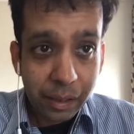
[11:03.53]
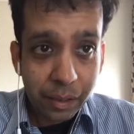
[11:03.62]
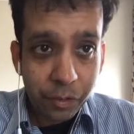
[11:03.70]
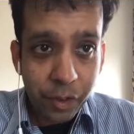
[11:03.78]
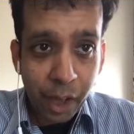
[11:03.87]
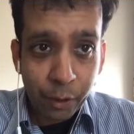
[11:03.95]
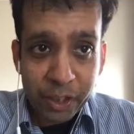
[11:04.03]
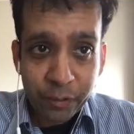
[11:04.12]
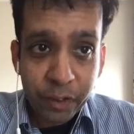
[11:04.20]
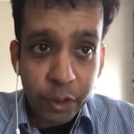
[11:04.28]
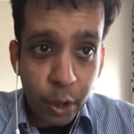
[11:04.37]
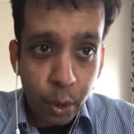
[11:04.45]
Now that
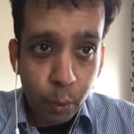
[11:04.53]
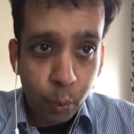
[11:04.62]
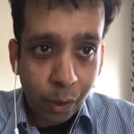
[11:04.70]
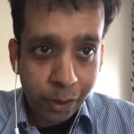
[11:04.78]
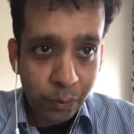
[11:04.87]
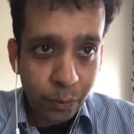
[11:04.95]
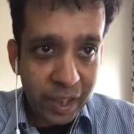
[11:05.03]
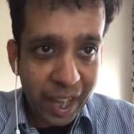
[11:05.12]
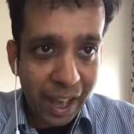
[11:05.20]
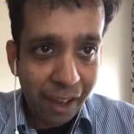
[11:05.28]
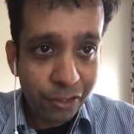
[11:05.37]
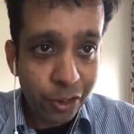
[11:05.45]
we know what we
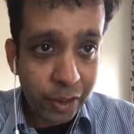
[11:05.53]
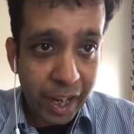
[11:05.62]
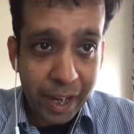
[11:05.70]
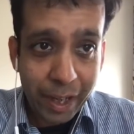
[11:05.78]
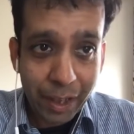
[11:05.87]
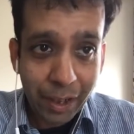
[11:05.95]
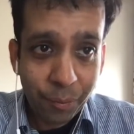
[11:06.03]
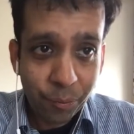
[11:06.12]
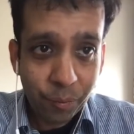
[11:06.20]
have today,